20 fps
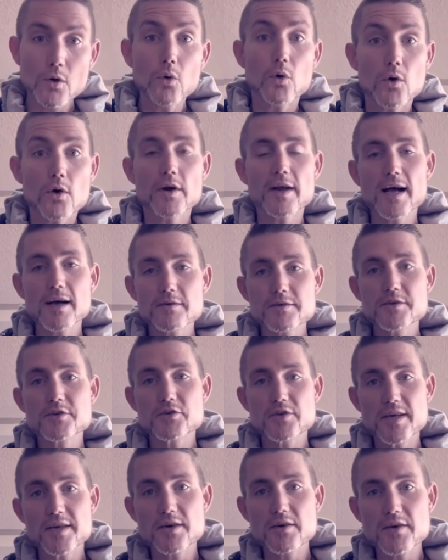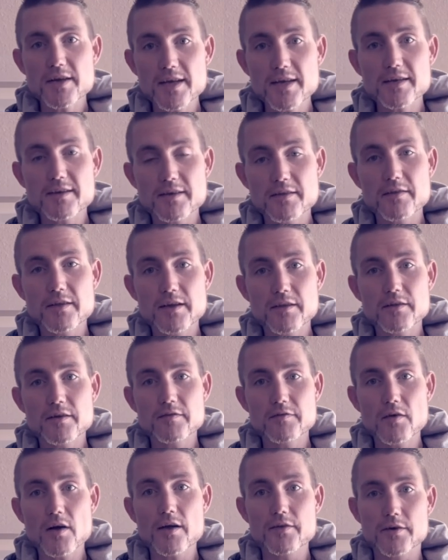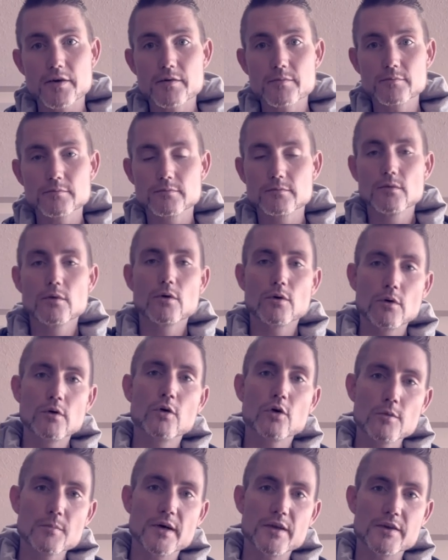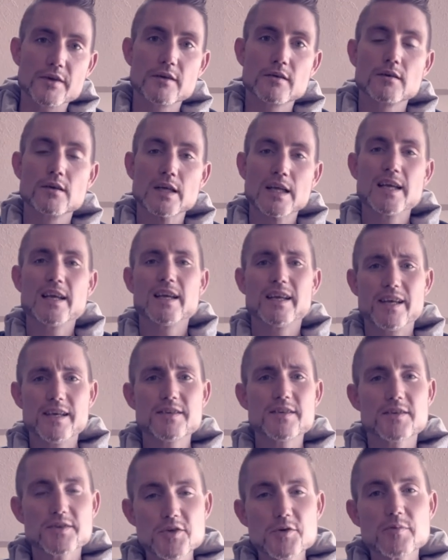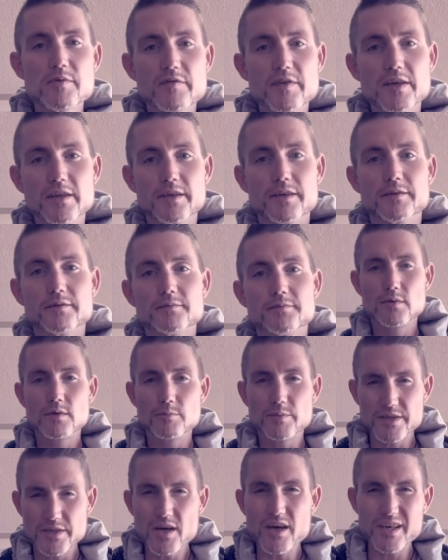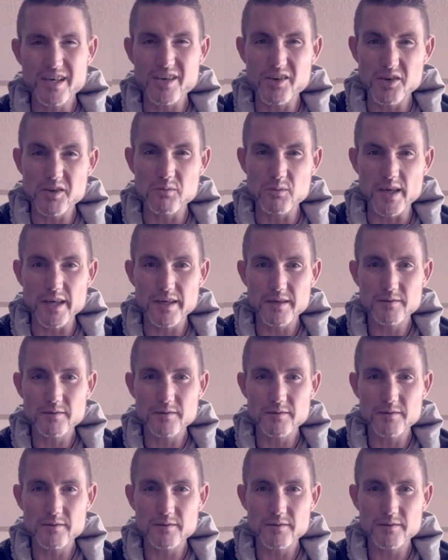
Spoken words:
or how to train your kid to think their father, or mother, is a supervillain, but not in a good way.